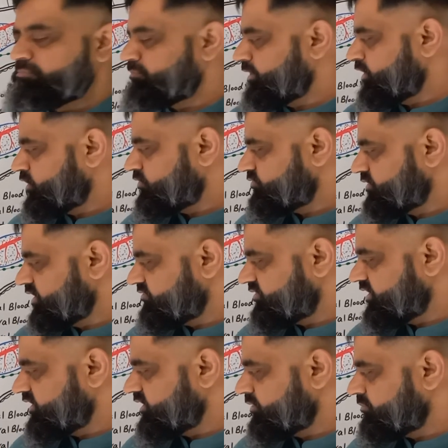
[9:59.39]
a pair of
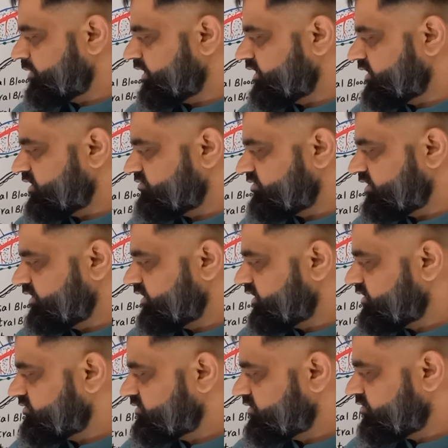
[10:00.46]
nephridia,
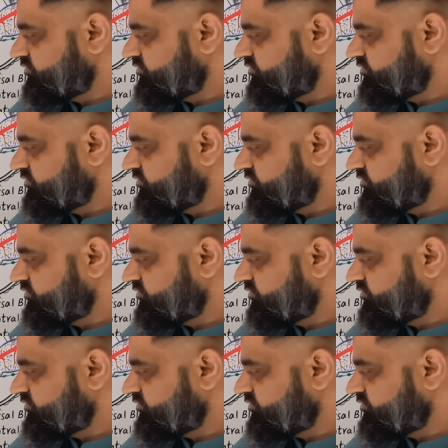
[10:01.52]
metanephridia.